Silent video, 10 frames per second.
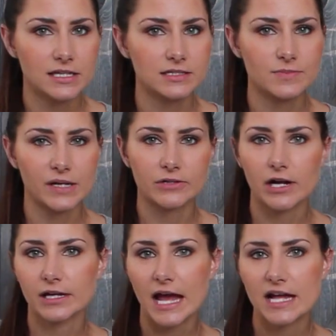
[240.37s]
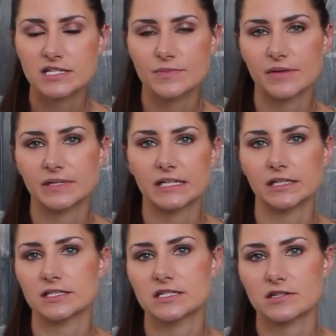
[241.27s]
He's been around cats. Maybe he
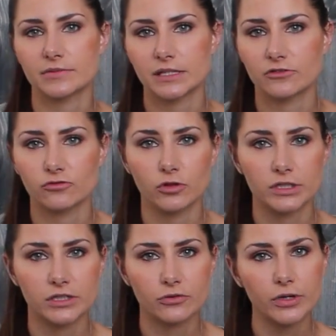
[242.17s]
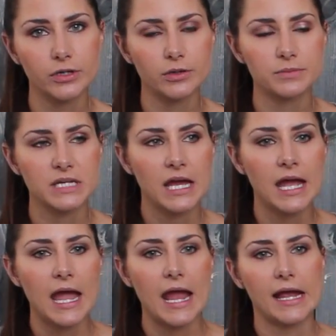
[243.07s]
needs to be fully groomed.
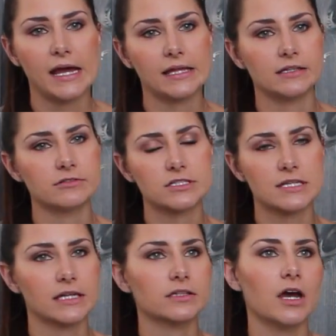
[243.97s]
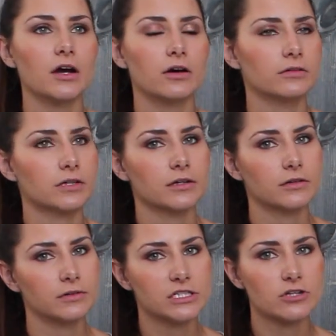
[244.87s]
And they were just like,
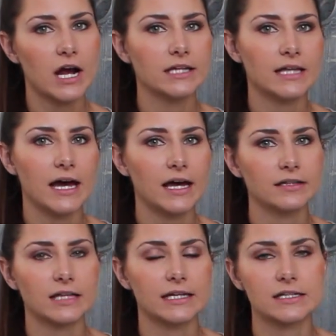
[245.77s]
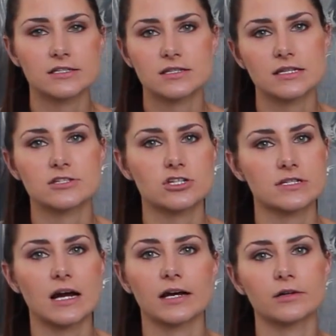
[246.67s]
no, we tried that. Like, it's
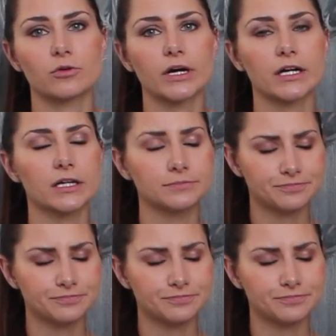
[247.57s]
just not going to work.